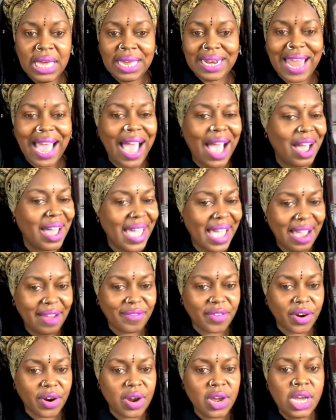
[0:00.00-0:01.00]
Now,
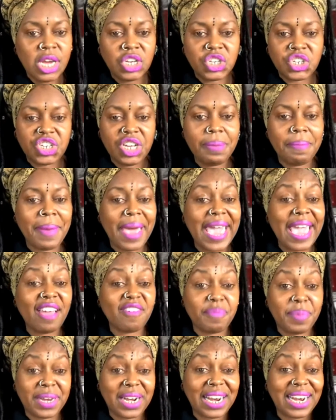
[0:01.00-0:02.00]
however, she may
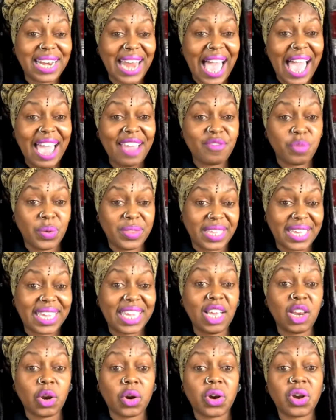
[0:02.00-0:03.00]
have been alive when the
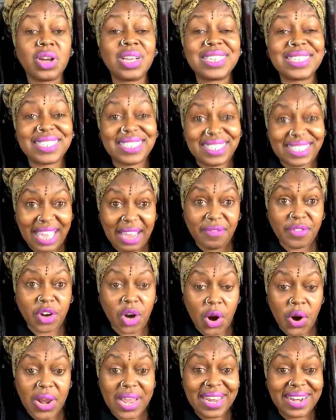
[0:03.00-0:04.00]
killer severed
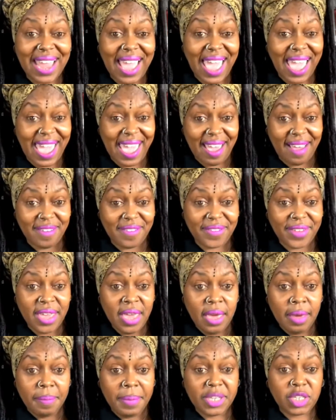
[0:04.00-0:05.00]
her in half
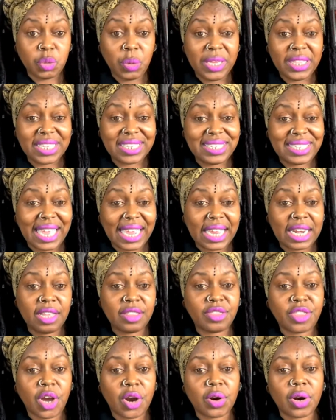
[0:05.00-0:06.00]
between the second
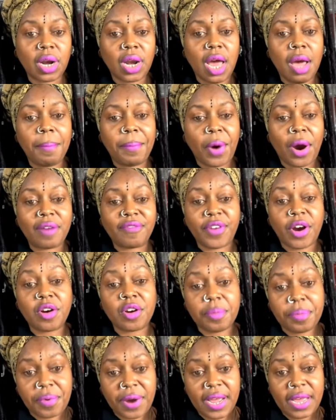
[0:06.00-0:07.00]
and third lumbar
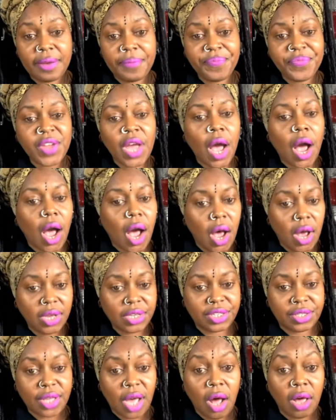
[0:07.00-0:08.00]
vertebrae,
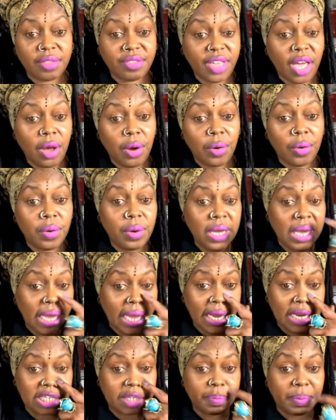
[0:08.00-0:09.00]
although
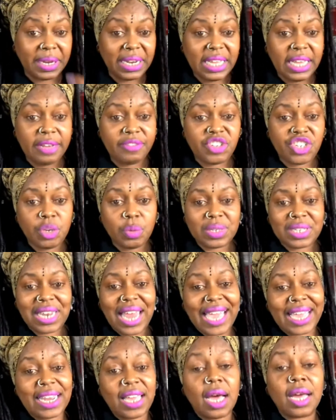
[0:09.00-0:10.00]
it is believed she was
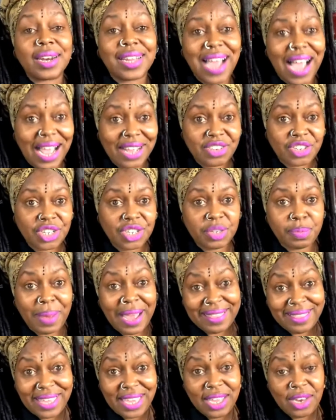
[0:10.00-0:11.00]
likely unconscious
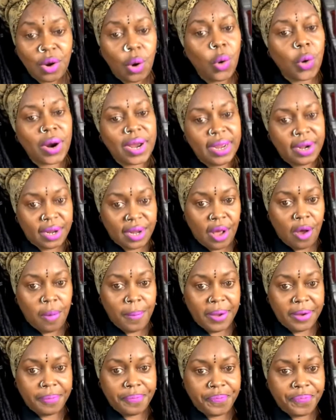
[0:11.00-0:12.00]
by then or in a
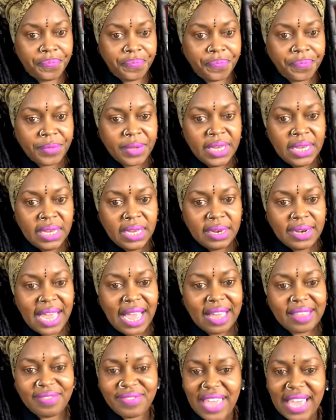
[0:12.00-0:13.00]
coma.
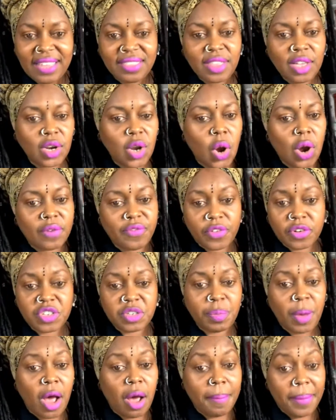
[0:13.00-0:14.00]
Now, thank the Lord for
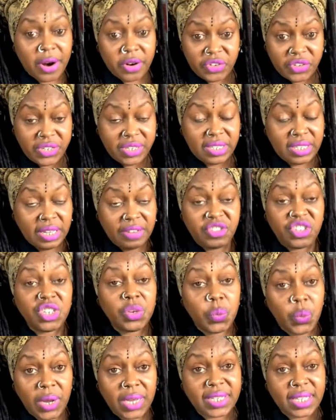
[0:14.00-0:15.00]
small mercies if she
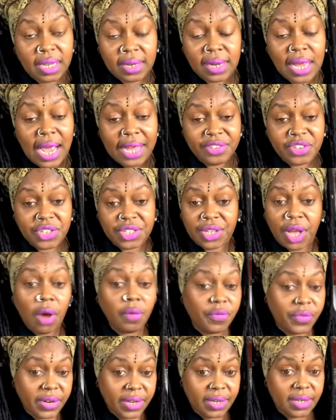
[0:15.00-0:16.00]
was unconscious,
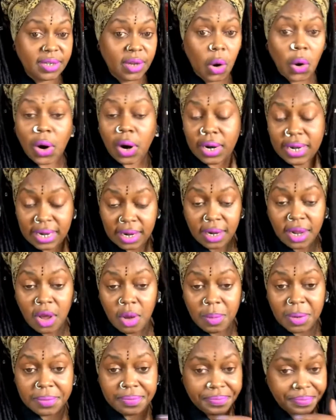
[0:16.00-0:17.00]
hopefully, or in a
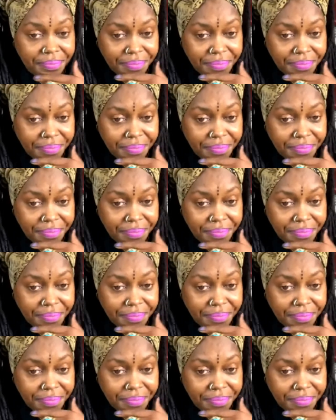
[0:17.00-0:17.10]
coma.